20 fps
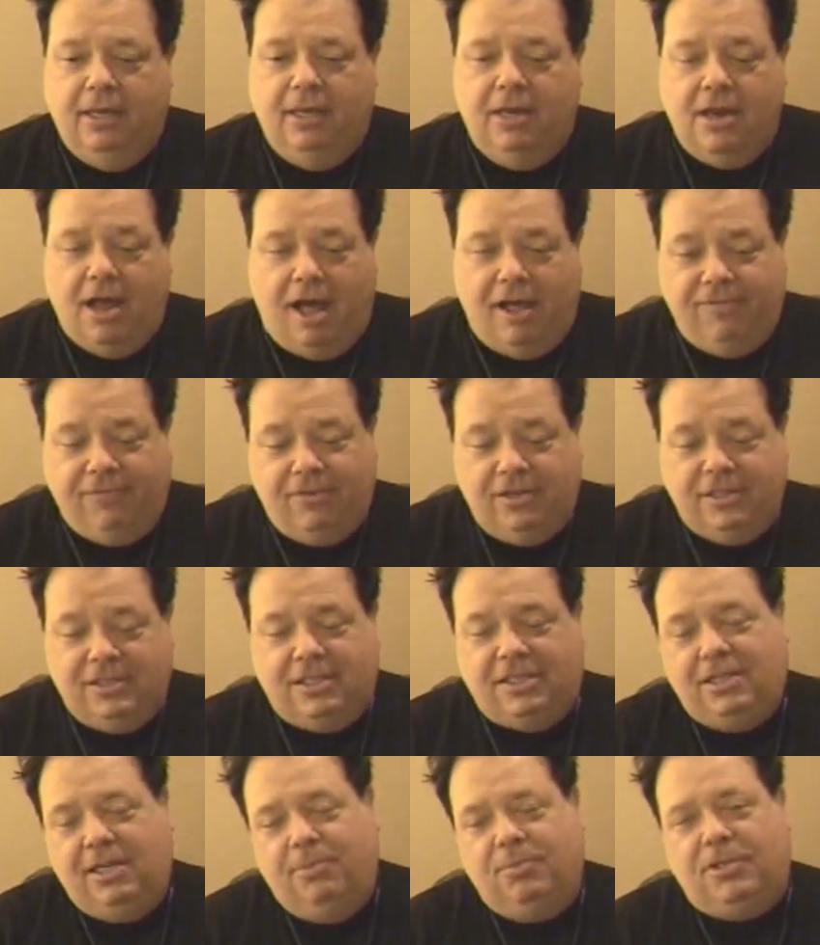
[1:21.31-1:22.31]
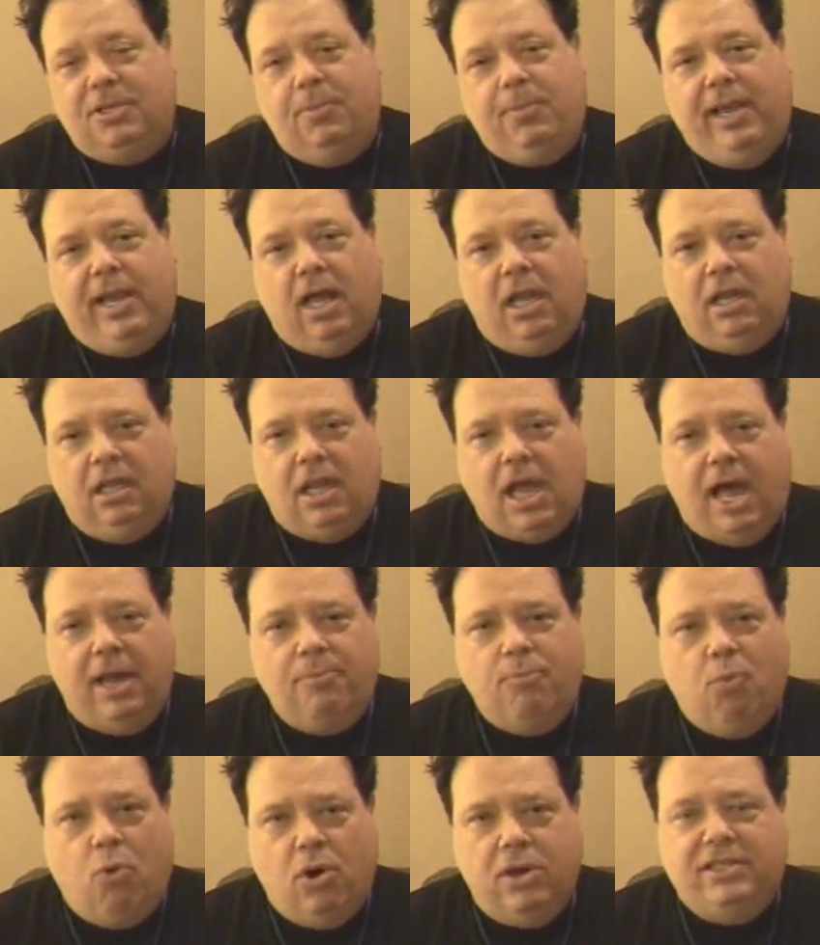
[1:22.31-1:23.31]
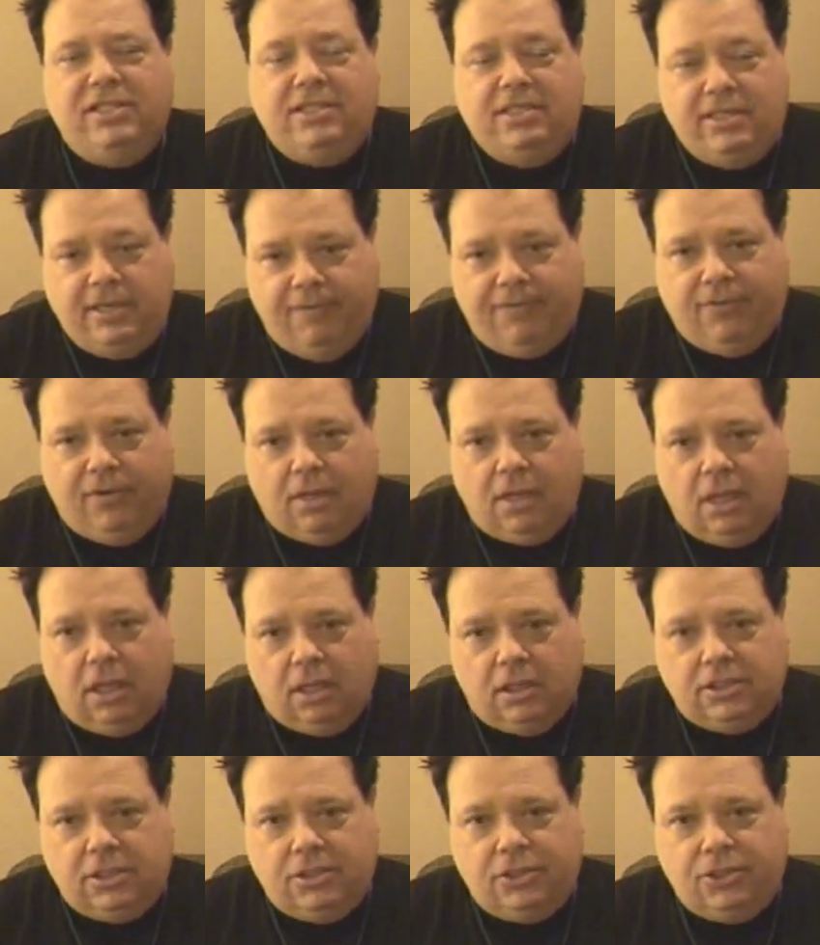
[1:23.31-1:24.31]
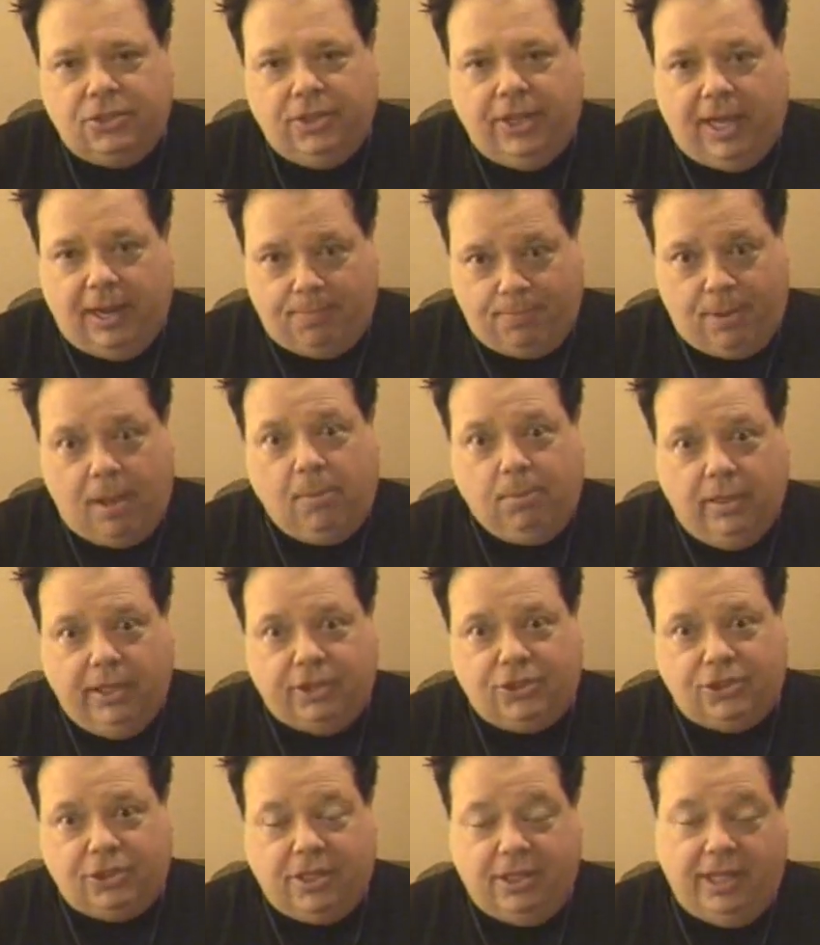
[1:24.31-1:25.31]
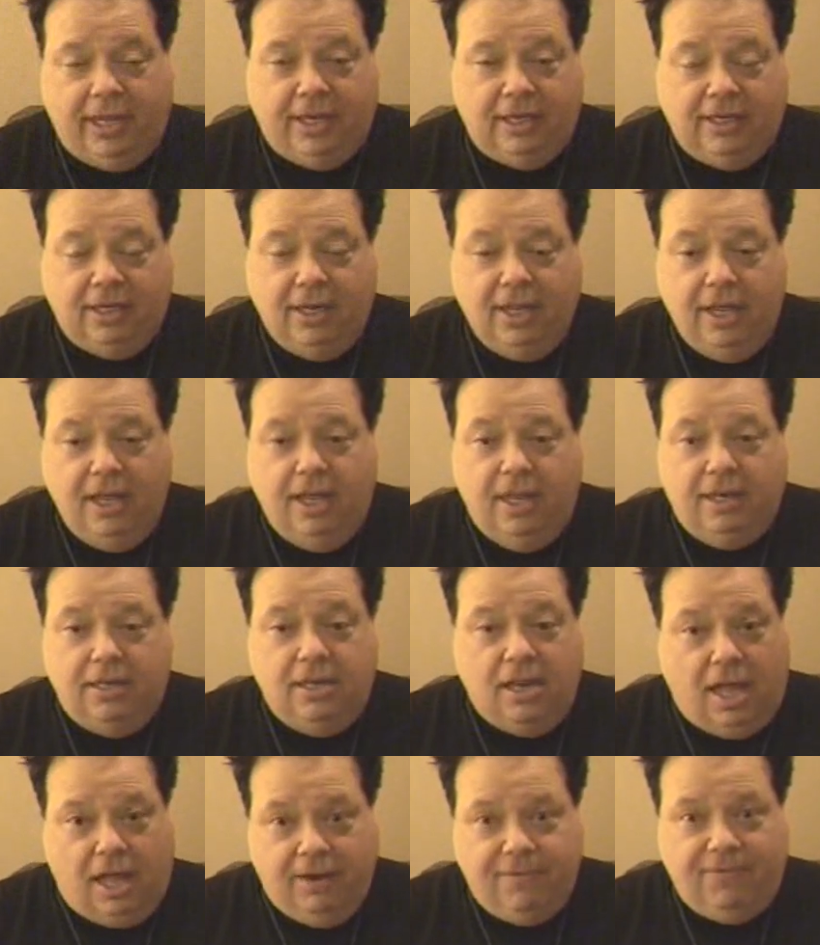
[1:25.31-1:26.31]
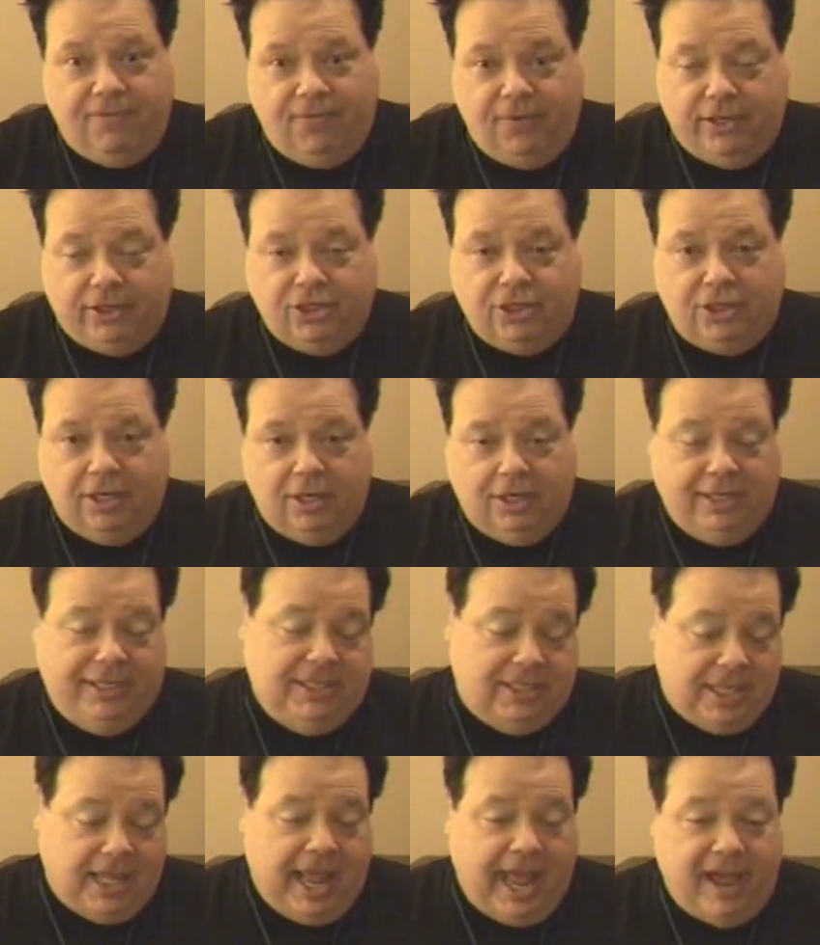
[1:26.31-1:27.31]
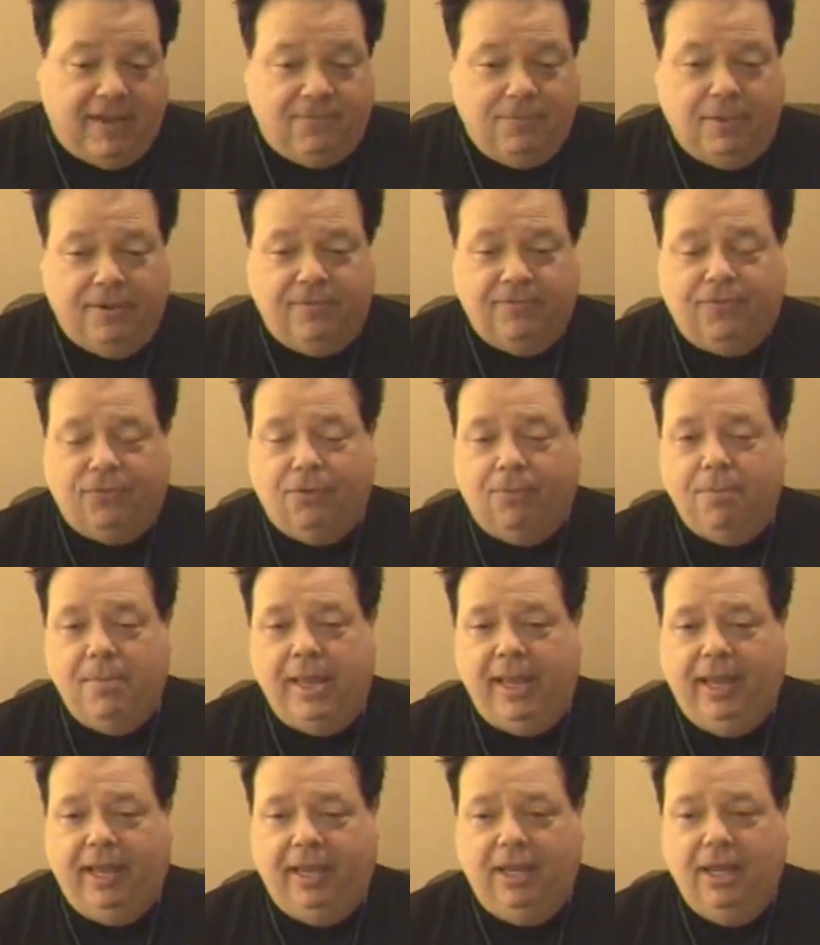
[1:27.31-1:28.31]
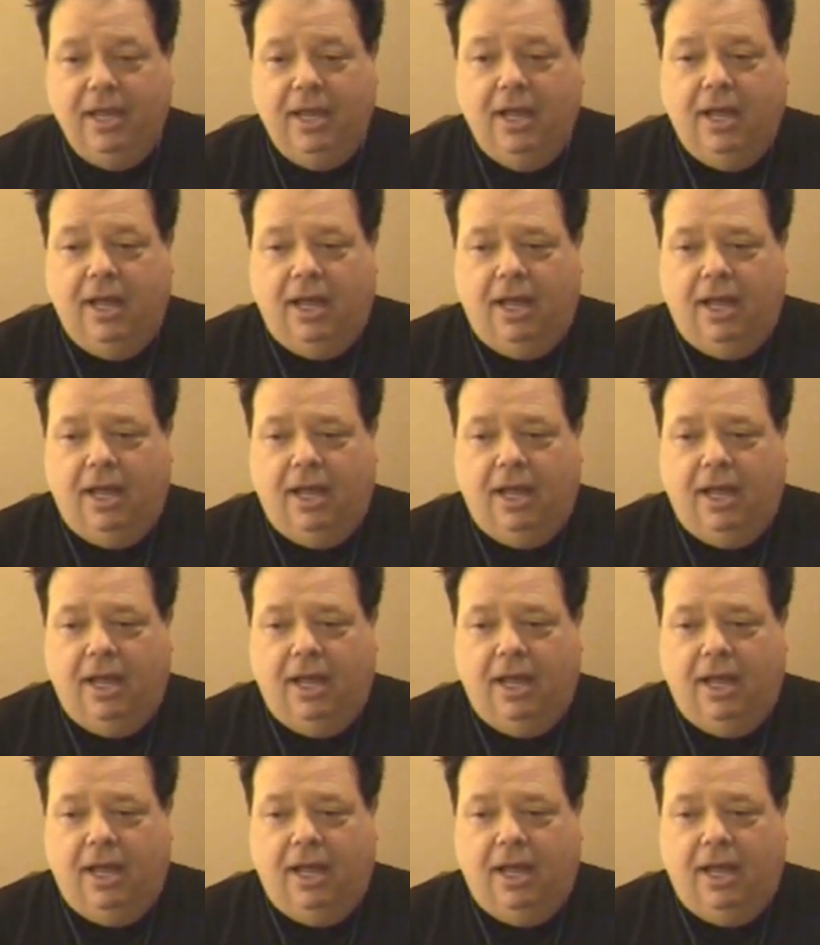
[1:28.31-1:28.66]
Novels seem to be a lot more difficult to get published than nonfiction, at least they have been for me.